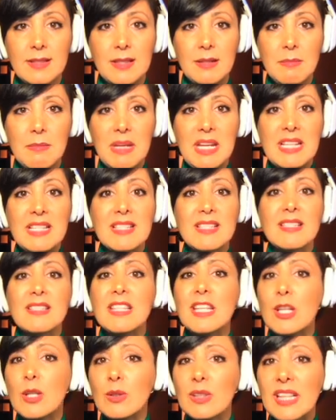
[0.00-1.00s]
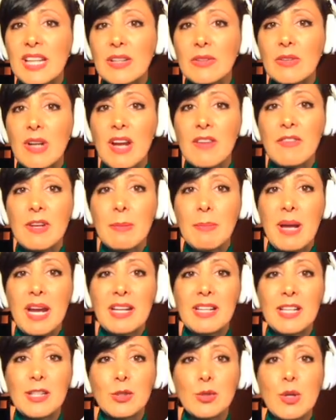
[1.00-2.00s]
means newly arriving
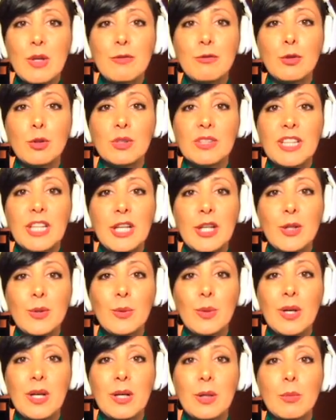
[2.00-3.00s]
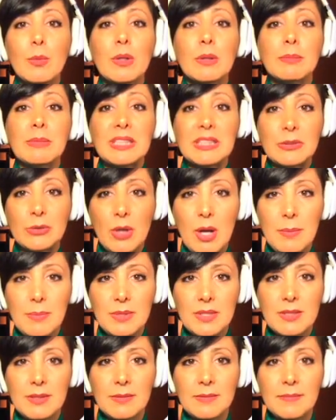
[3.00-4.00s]
packet to a full queue will be
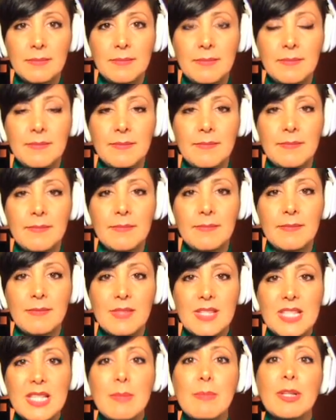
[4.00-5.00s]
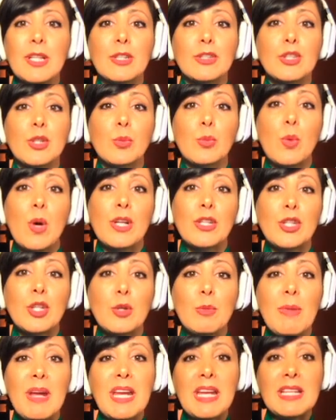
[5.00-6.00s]
dropped, similar to what you
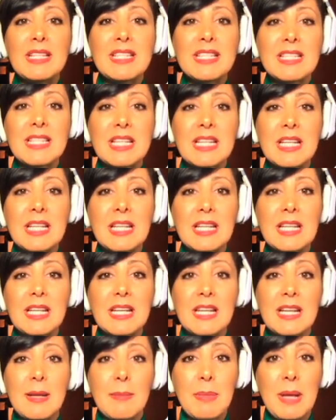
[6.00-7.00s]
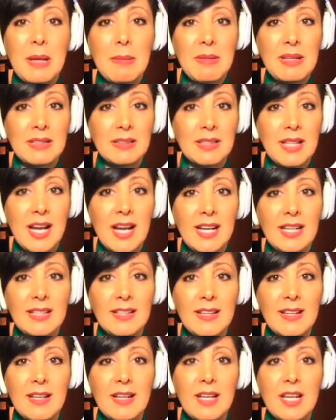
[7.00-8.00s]
may see in a payment line
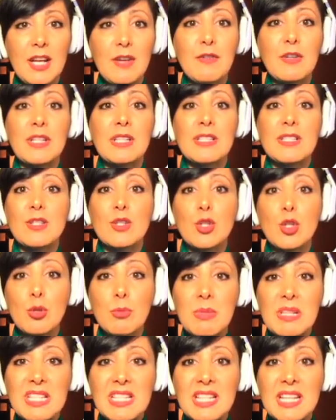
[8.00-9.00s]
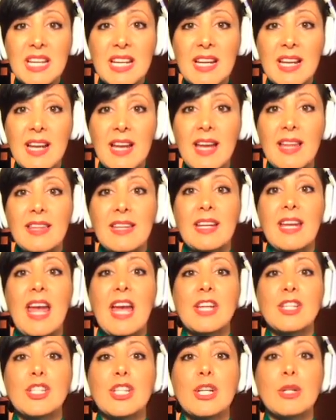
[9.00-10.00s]
if it is too busy and the
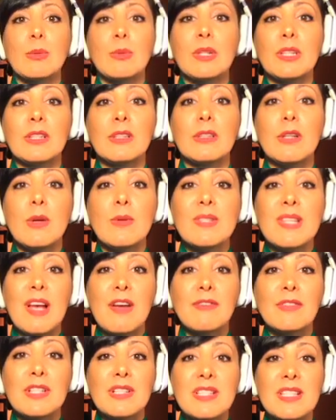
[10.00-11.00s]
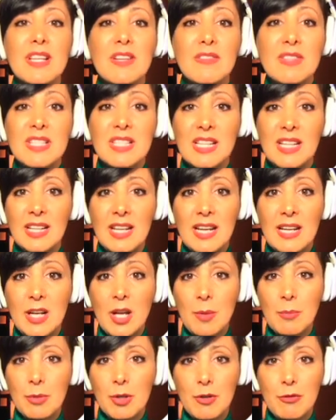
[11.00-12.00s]
cashier will close after servicing a
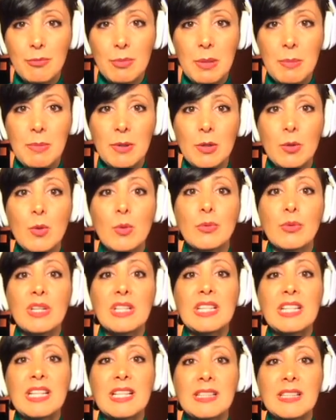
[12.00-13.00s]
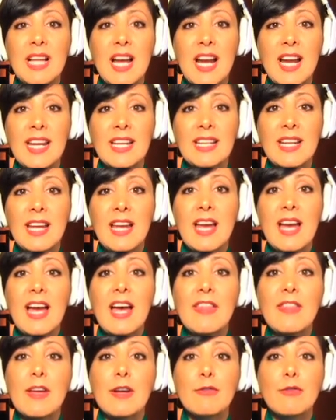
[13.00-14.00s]
number of people already in line
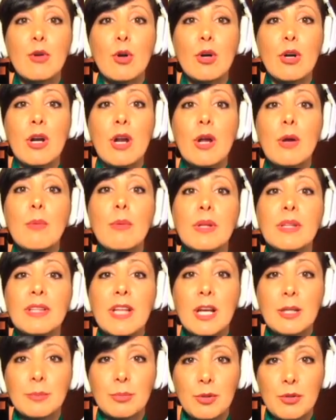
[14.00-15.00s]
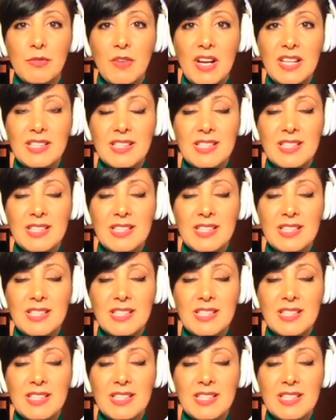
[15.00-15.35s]
and therefore will not provide the